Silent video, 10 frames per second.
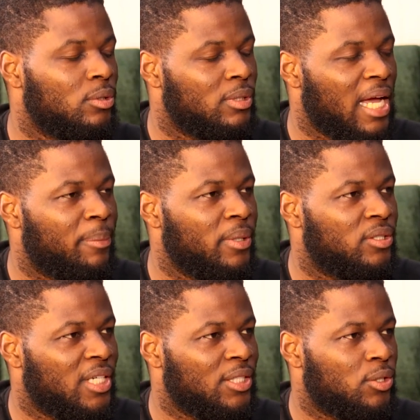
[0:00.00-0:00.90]
type in
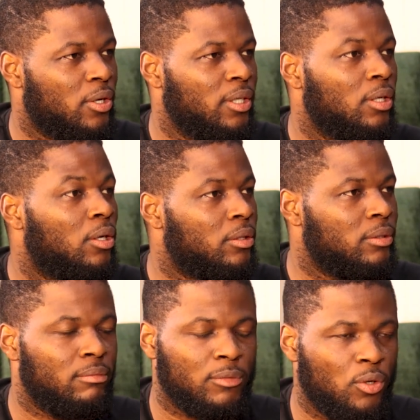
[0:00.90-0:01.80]
TrashCoin
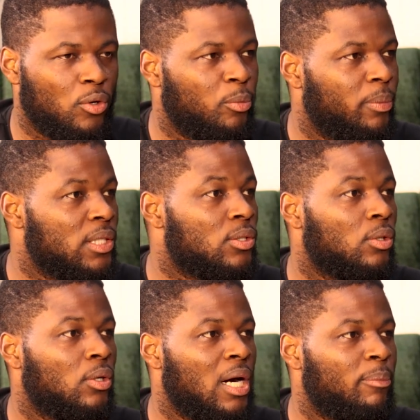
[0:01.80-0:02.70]
on Google Play
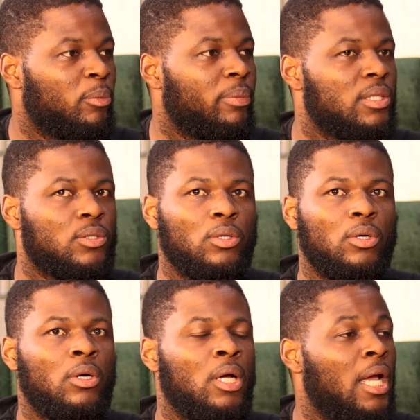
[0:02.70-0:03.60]
Store, Apple Play
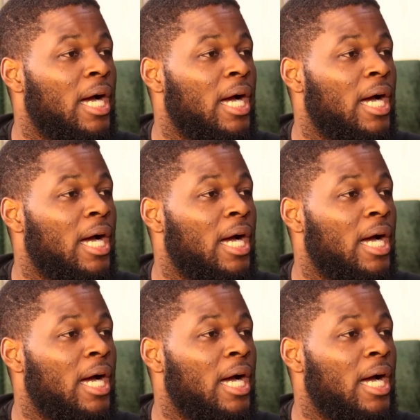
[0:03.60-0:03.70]
Store,